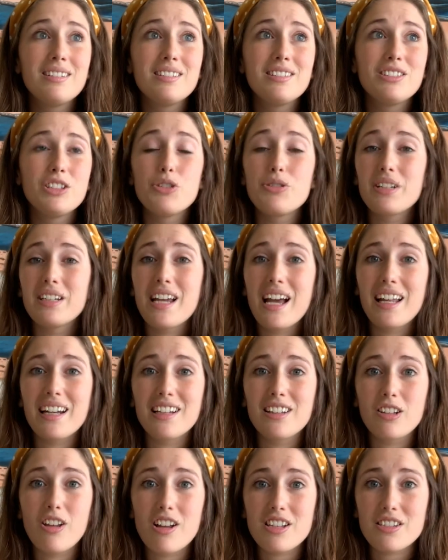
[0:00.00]
You can
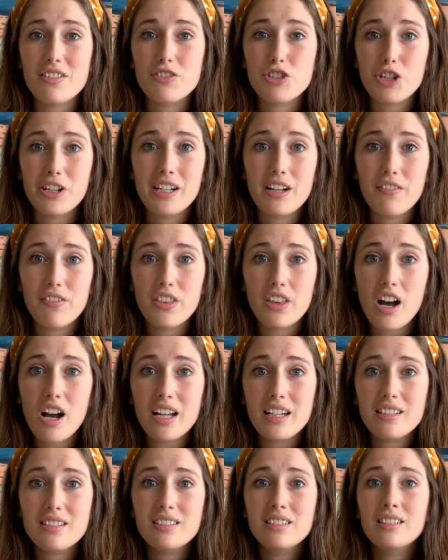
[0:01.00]
edit loss of train of
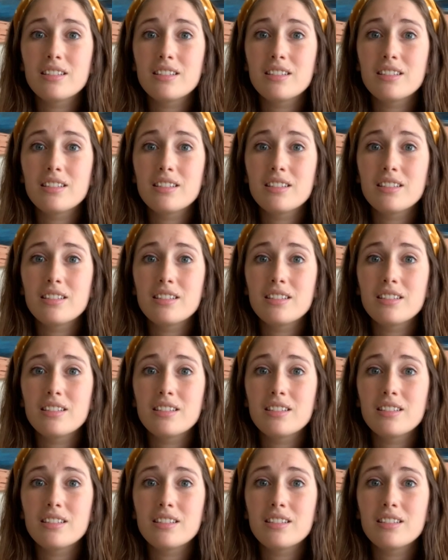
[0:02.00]
thought.